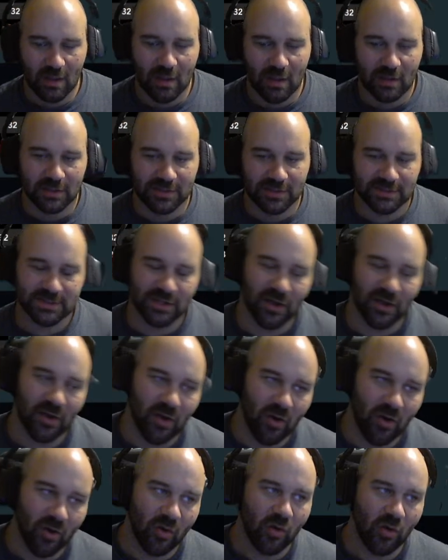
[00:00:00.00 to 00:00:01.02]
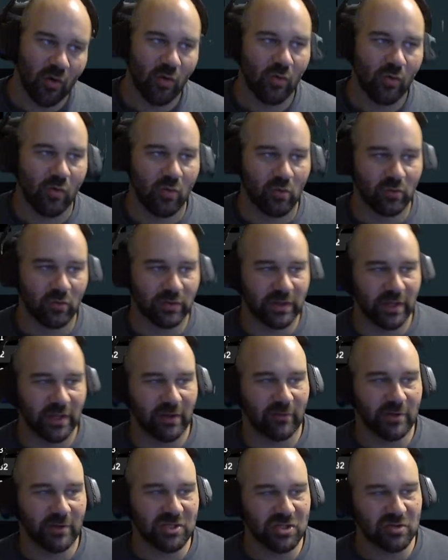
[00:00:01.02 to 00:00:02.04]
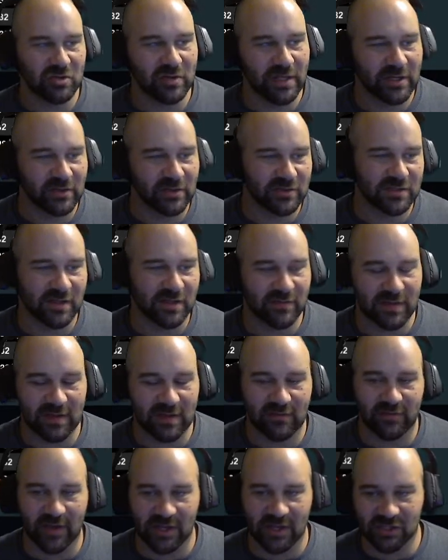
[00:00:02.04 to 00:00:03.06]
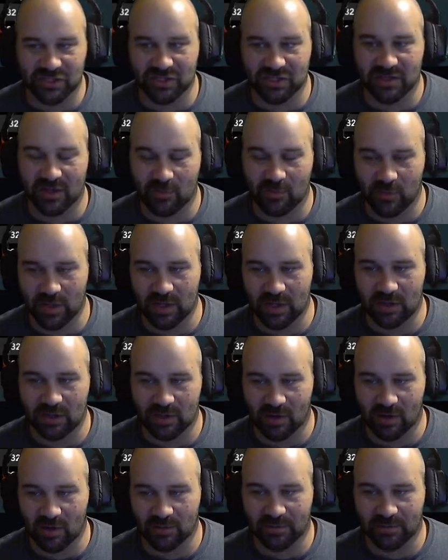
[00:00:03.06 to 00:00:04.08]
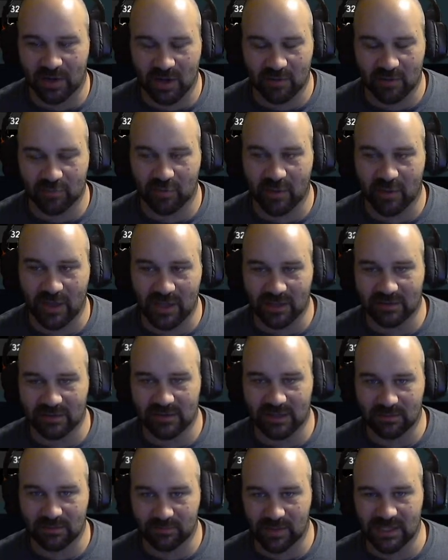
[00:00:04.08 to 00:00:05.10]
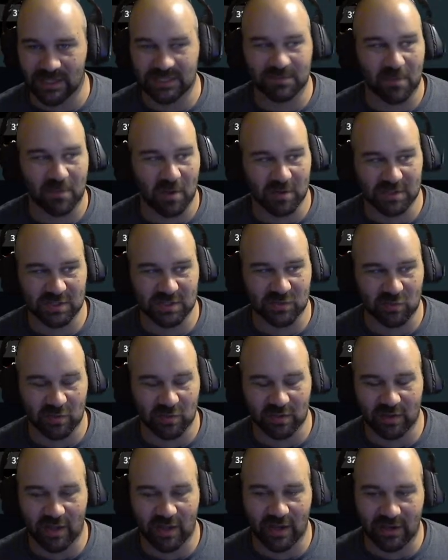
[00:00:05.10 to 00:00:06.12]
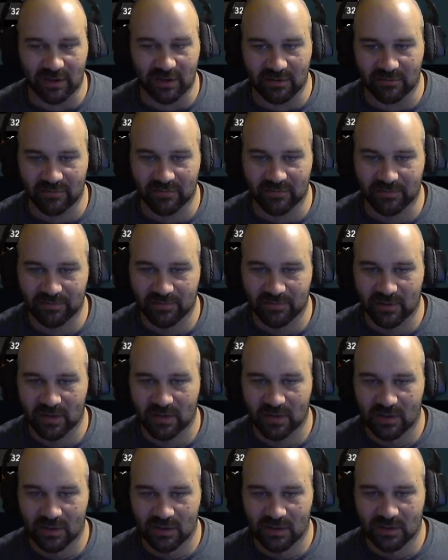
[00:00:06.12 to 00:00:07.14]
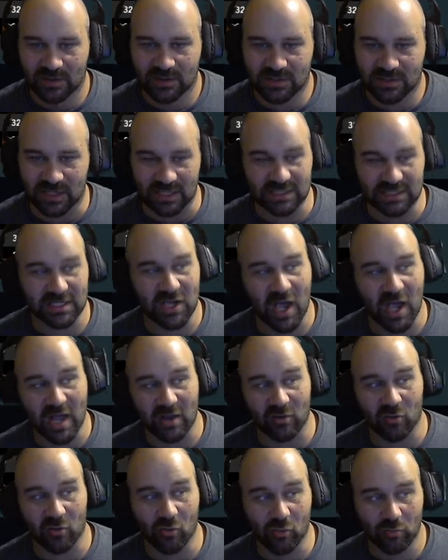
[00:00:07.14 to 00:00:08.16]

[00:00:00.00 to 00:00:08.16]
So, the original leaders of the invasion that we are kind of playing the baseball storyline of. So that's kind of cool.